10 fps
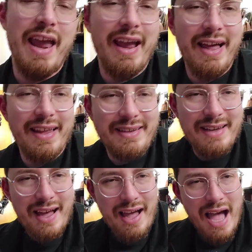and
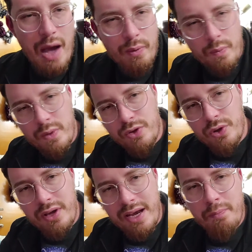how it would
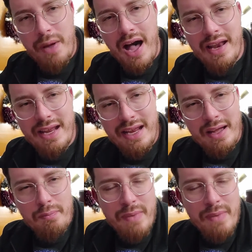look on a body.